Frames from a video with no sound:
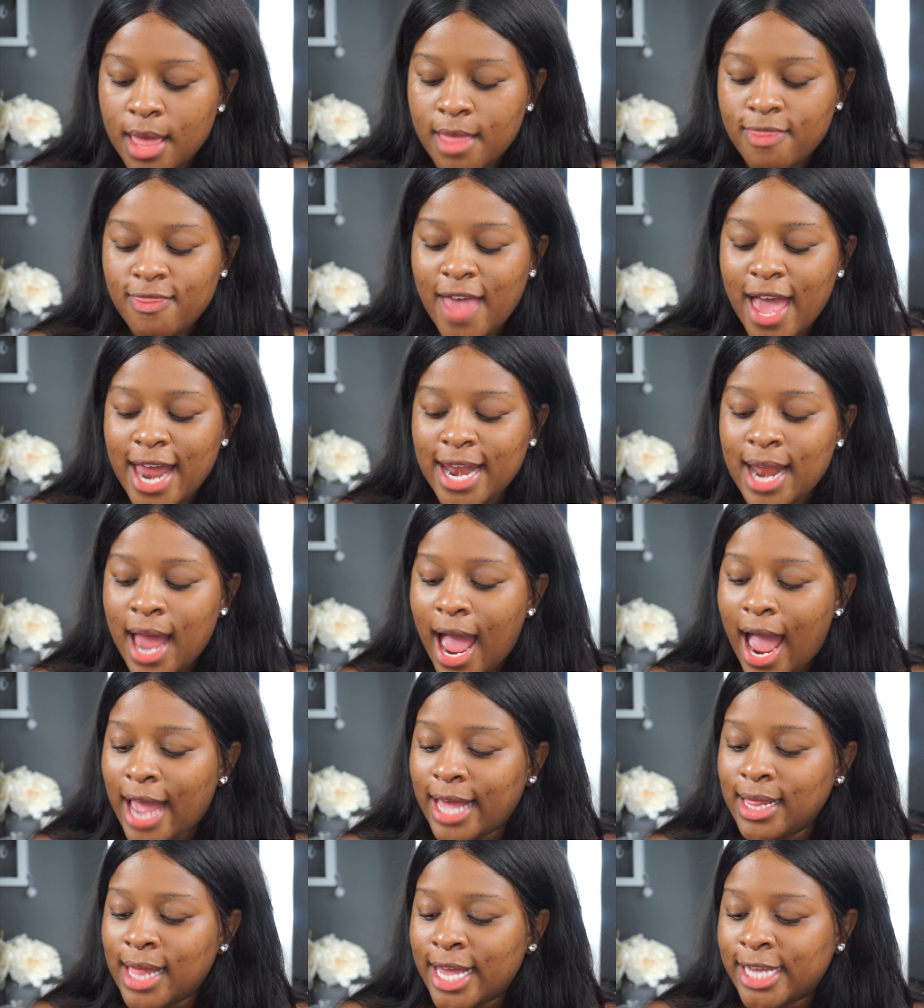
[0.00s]
Then
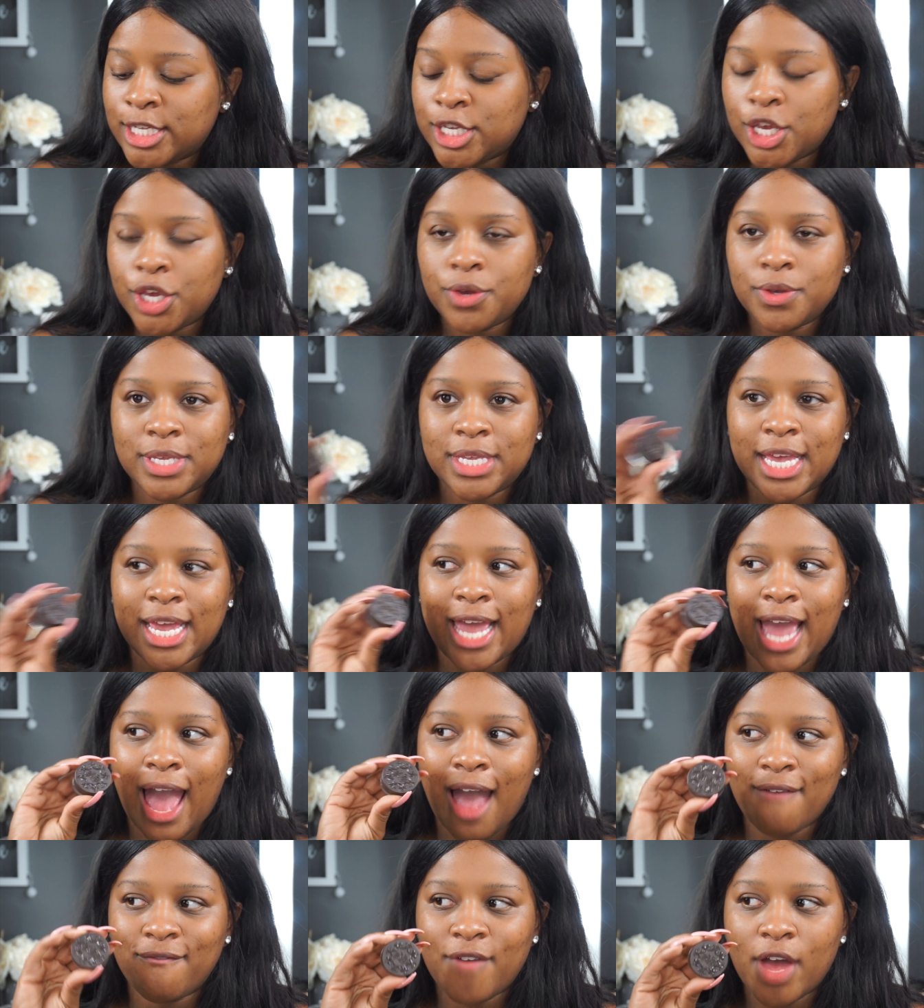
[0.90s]
I like to use the
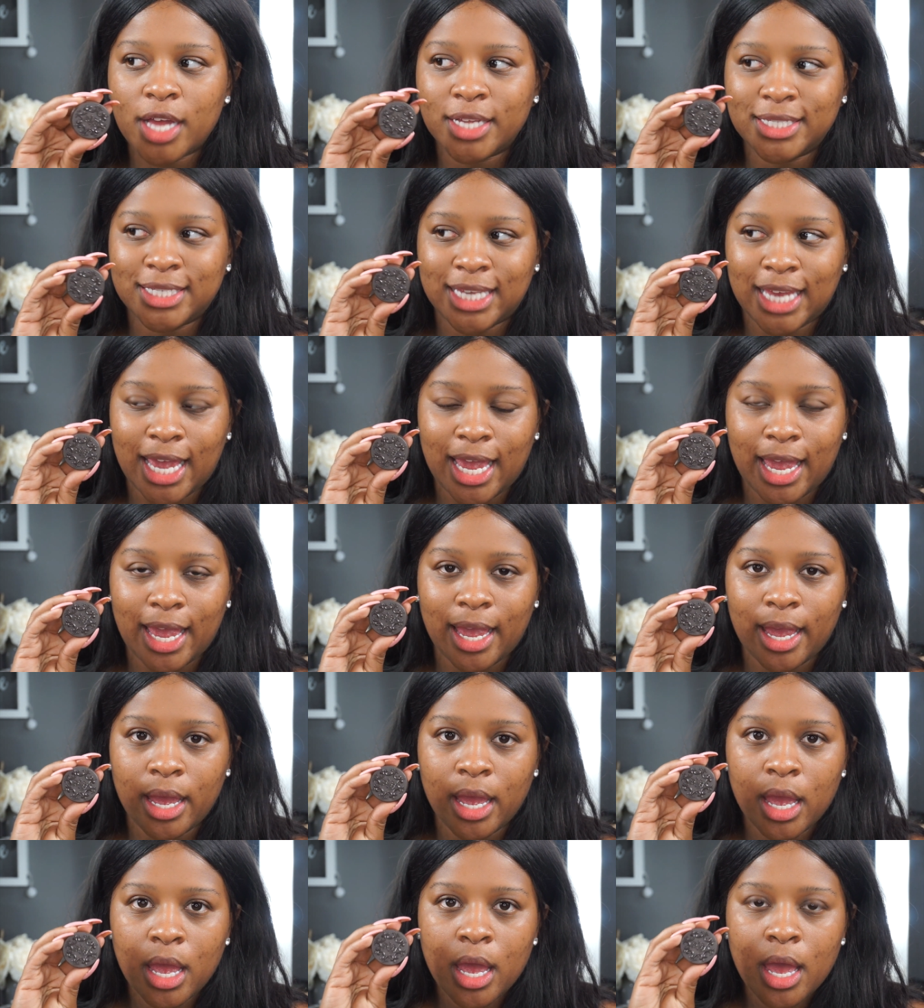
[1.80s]
Kat Von
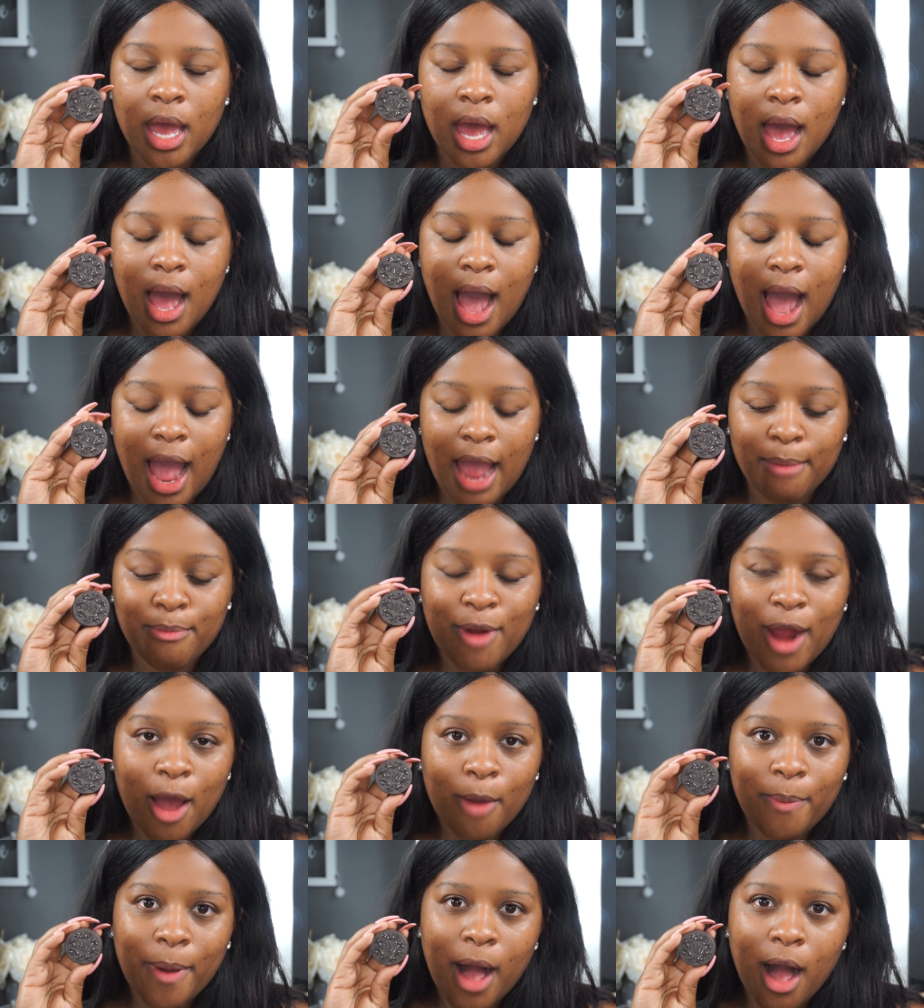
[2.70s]
D
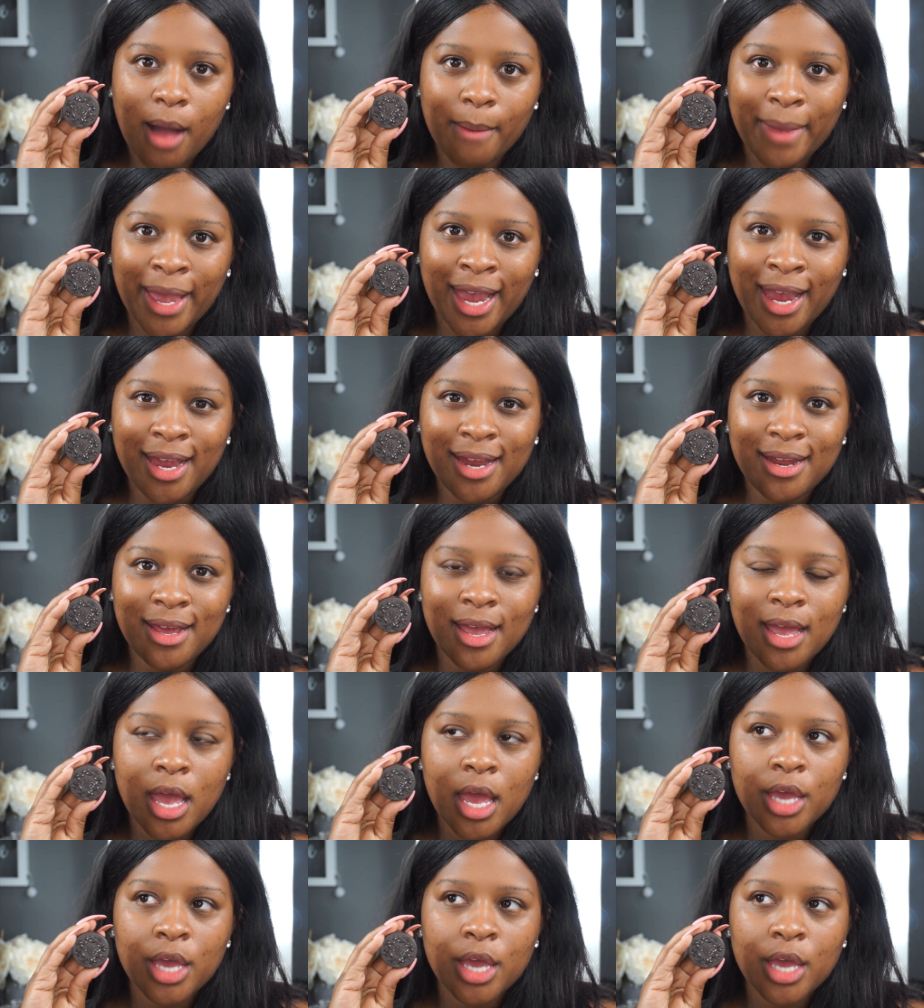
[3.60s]
eyebrow pomade.